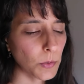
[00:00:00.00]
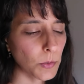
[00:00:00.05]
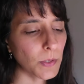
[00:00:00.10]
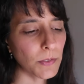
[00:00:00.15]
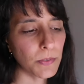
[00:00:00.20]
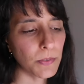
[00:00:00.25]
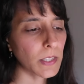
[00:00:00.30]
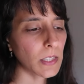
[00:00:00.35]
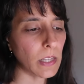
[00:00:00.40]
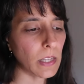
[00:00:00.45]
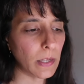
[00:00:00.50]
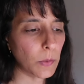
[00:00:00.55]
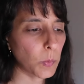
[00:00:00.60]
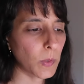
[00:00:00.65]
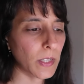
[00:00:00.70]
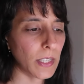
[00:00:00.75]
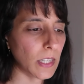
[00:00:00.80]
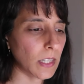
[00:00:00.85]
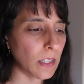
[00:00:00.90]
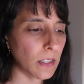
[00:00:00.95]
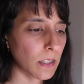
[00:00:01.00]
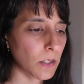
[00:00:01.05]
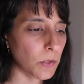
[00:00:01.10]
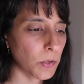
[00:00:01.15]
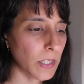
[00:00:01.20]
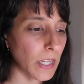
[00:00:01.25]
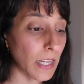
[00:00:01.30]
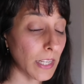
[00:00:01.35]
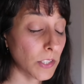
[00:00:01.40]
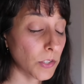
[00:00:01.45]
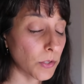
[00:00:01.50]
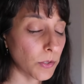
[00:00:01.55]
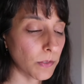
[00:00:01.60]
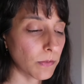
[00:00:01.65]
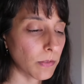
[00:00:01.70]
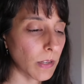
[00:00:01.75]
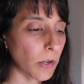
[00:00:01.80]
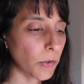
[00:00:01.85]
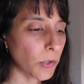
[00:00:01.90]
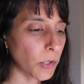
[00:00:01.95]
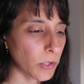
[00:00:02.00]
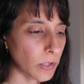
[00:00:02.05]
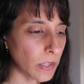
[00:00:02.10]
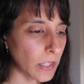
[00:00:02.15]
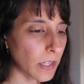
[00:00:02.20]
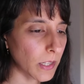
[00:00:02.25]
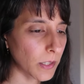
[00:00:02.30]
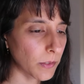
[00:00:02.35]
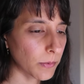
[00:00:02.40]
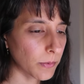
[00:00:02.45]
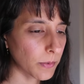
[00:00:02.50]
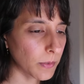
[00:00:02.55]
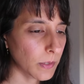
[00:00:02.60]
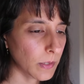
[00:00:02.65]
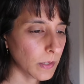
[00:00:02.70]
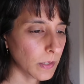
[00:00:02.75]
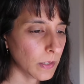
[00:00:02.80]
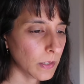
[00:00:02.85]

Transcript: Do we feel like we are the creator of our own life?